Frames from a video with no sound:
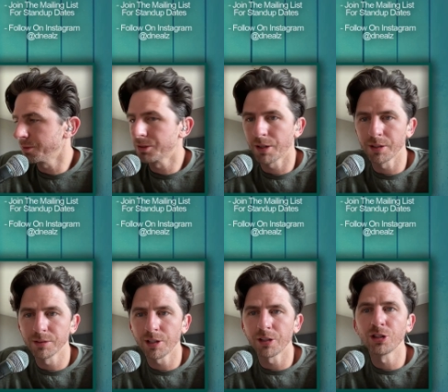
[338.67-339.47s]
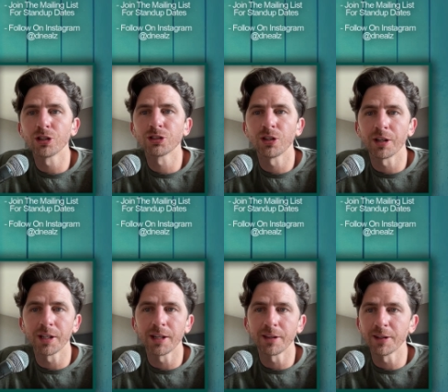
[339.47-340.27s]
Sorry, to, sorry, it took so long to
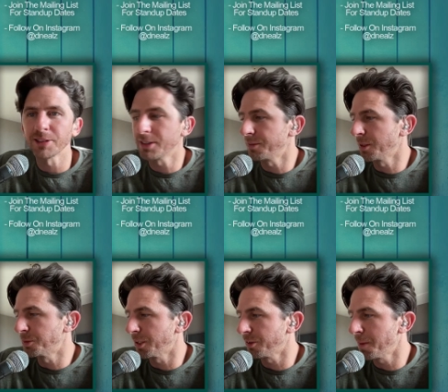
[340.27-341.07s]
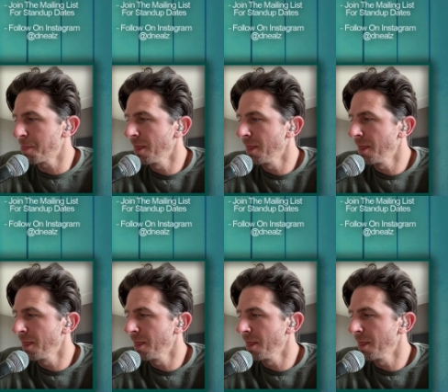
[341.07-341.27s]
get there. It's a tough subject, right?